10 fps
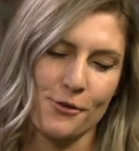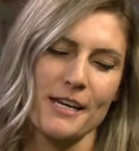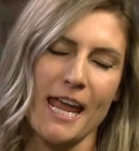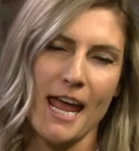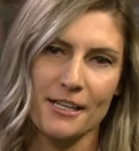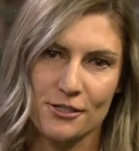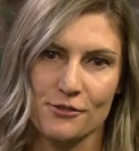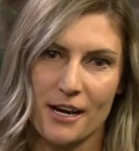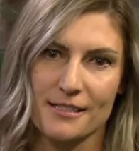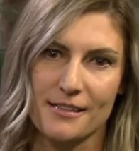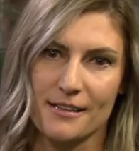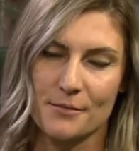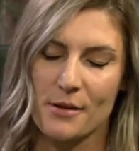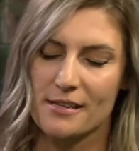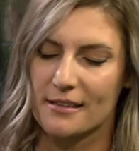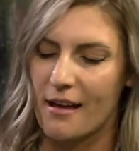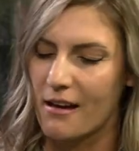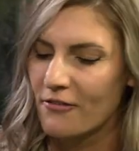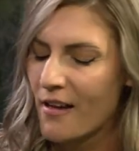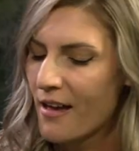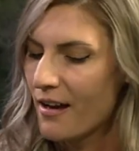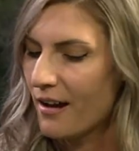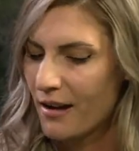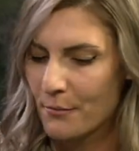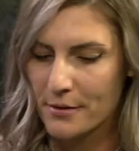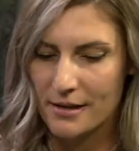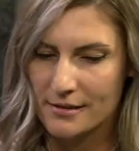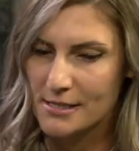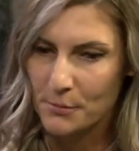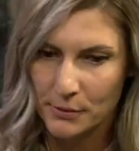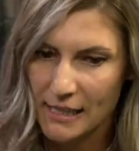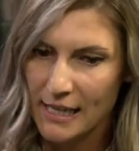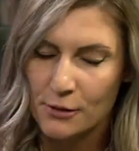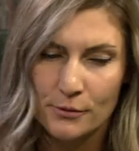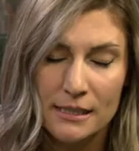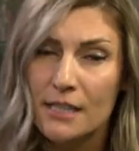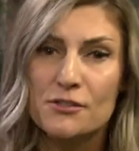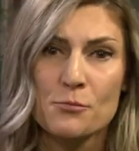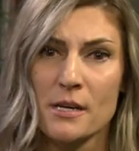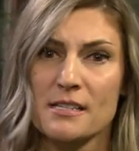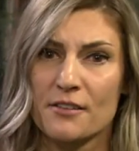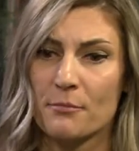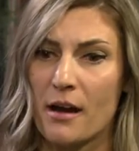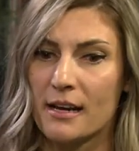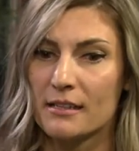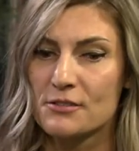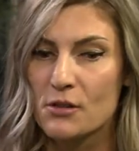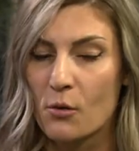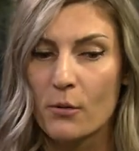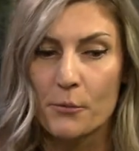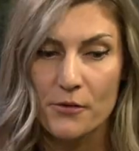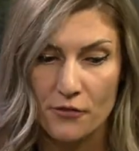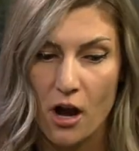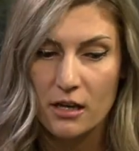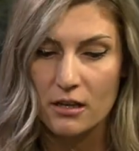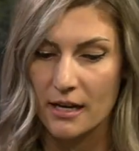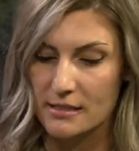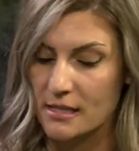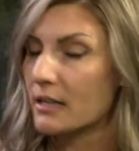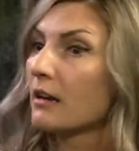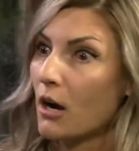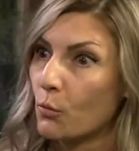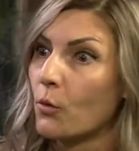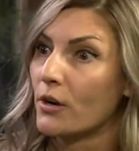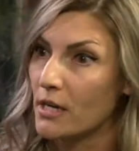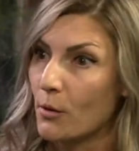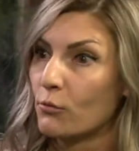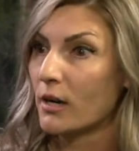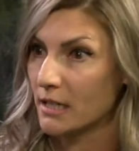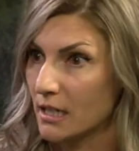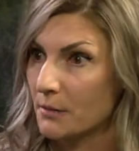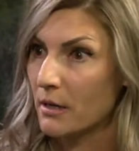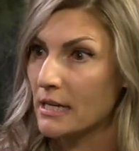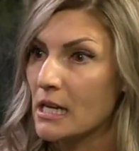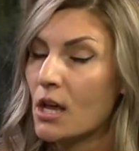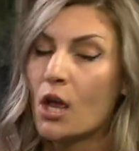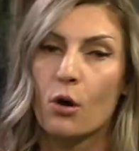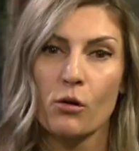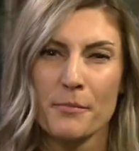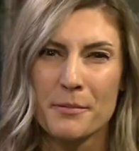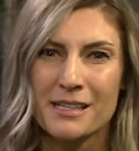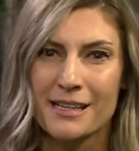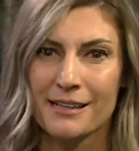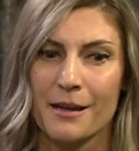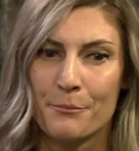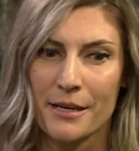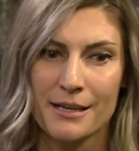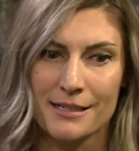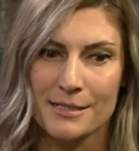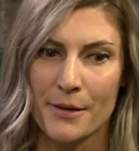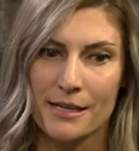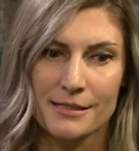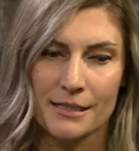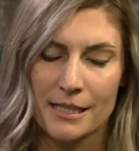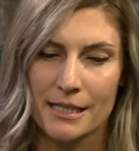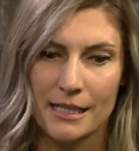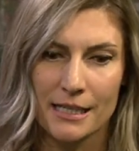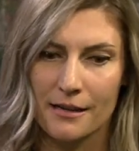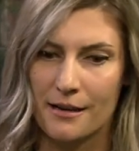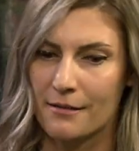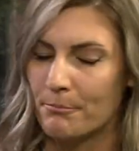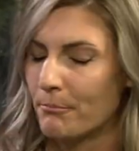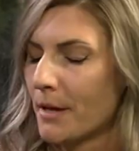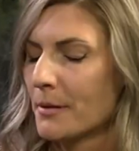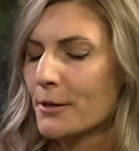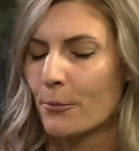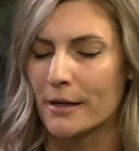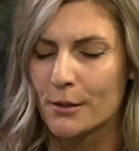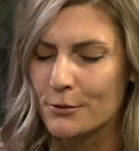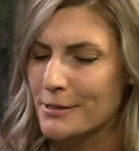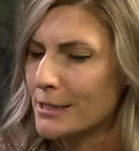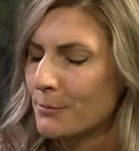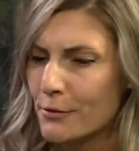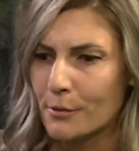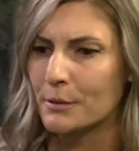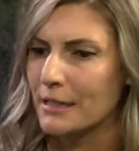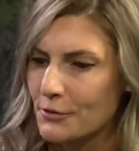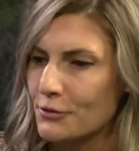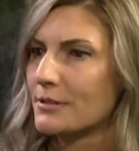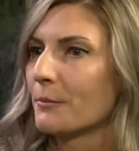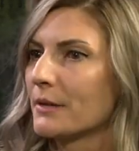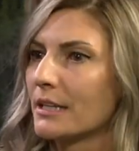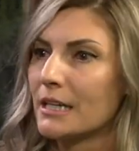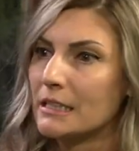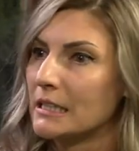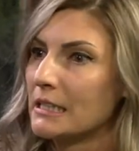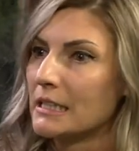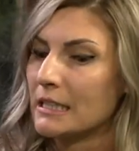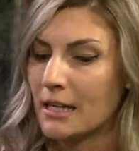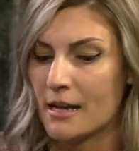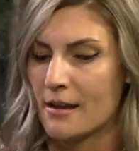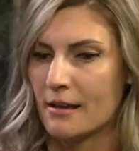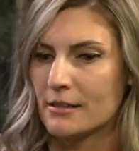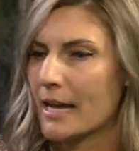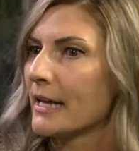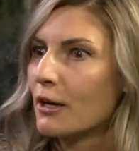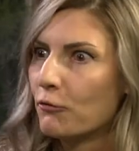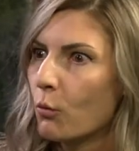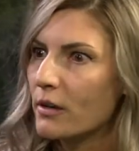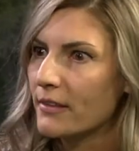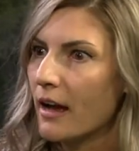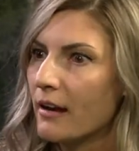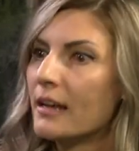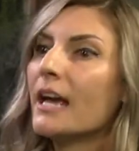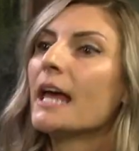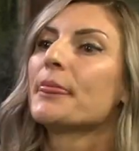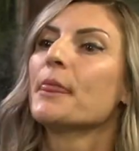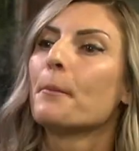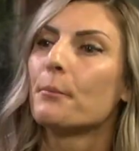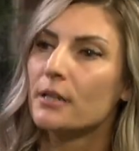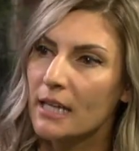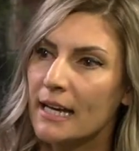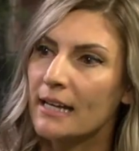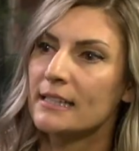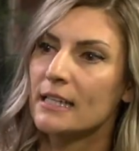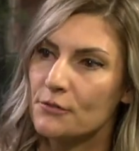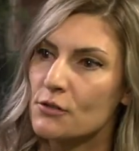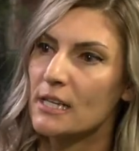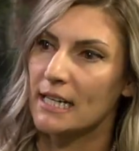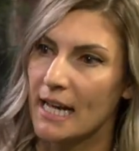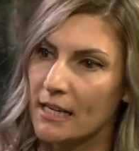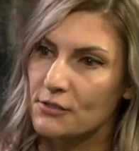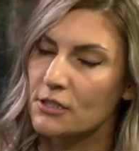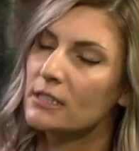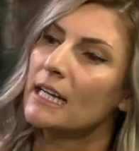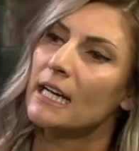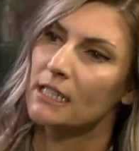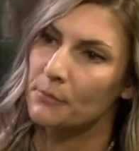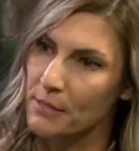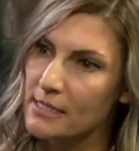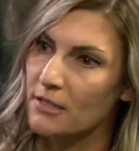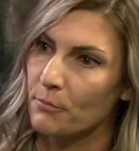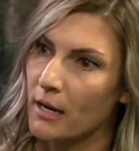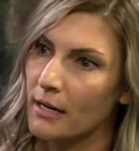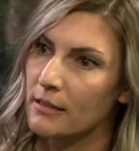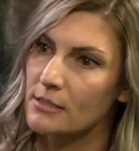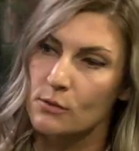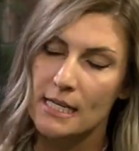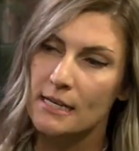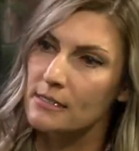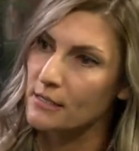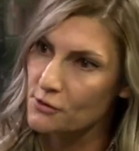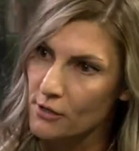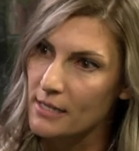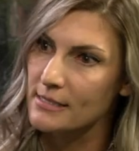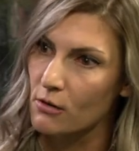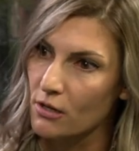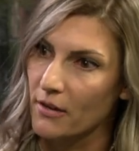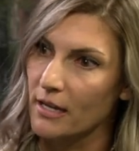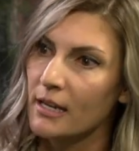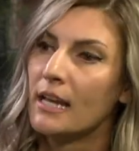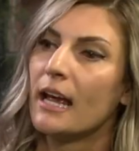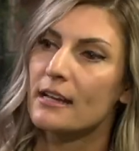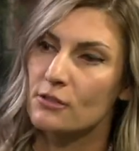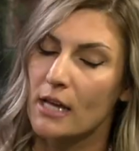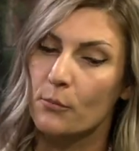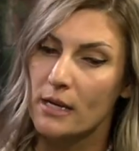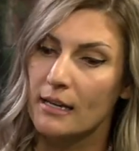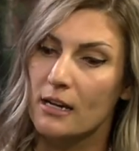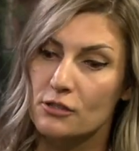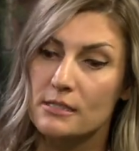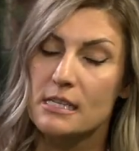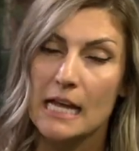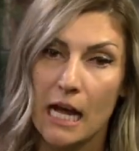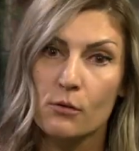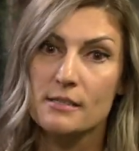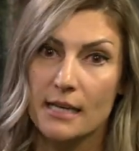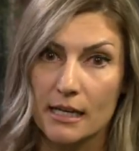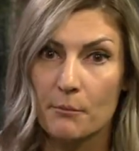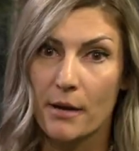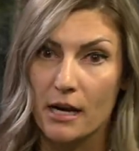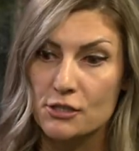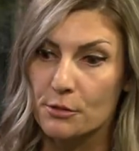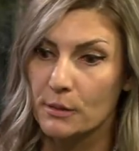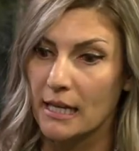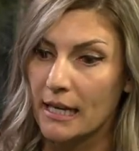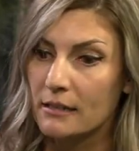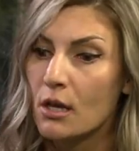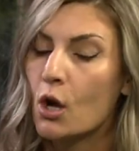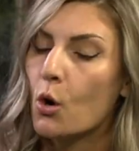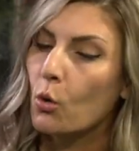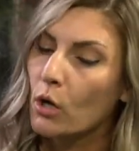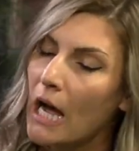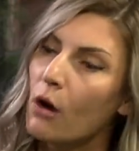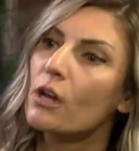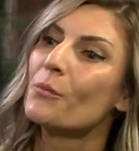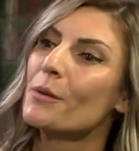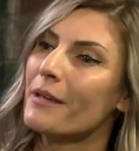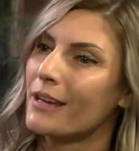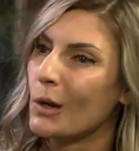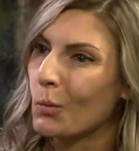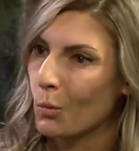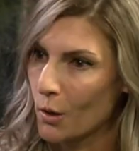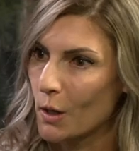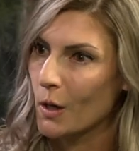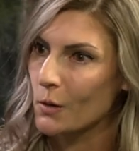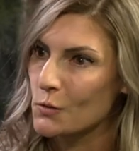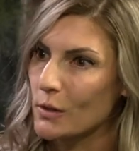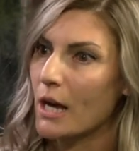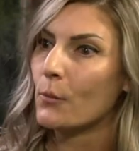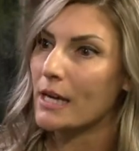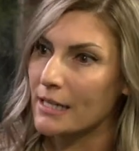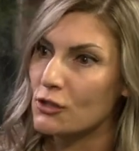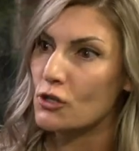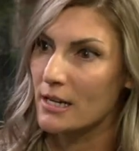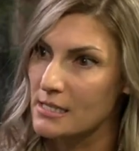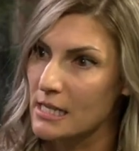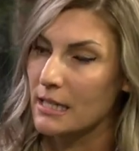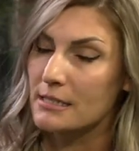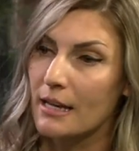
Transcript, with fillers: I can't stress this piece enough uh, because the plan really gives you peace of mind. So when we've got clients that are worried about running out of money, or maybe they get a big expense and they think uh, maybe their windows need to be replaced or something, and they think, can I afford that? Yeah. The plan gives you that answer and the peace of mind. So it takes the stress out of it, and so that we can actually see how does that impact your plan, or how can we make it work so that we can adjust things.